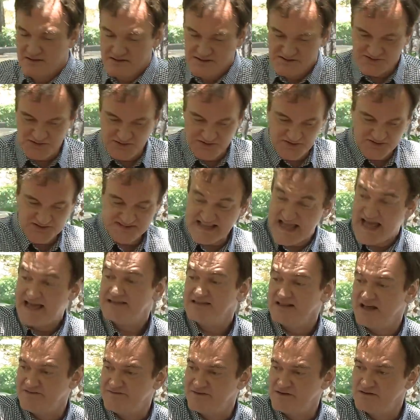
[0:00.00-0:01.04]
So there's
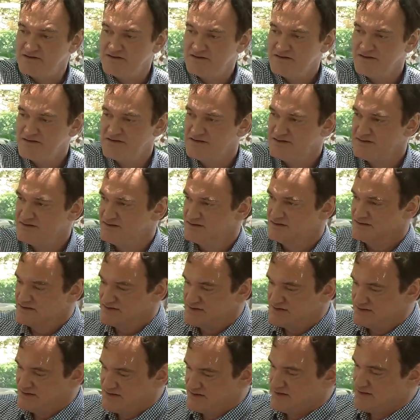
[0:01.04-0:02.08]
that level.
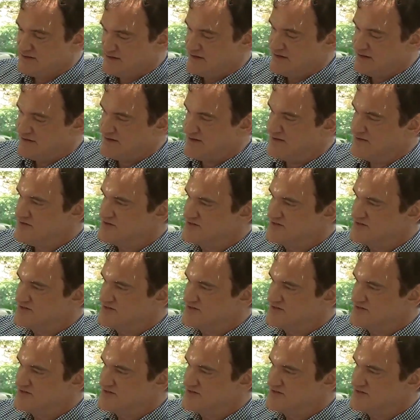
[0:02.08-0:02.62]
Then